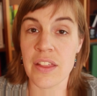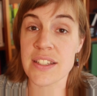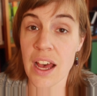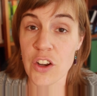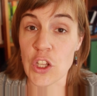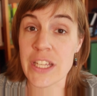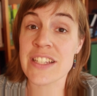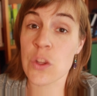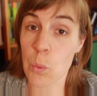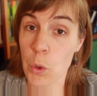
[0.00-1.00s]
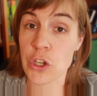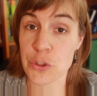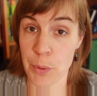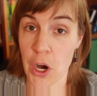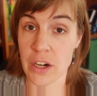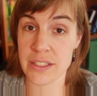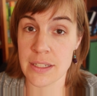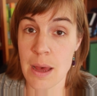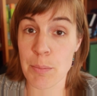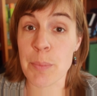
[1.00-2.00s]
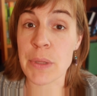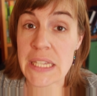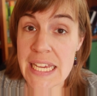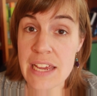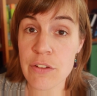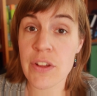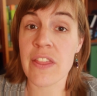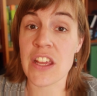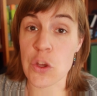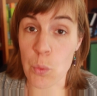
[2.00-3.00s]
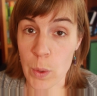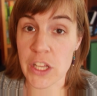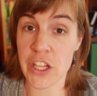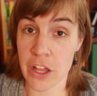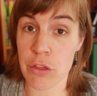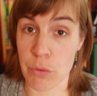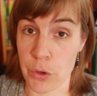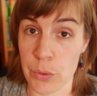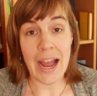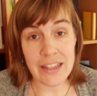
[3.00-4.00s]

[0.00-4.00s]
The tunnel is the worst part but believe that you will get through.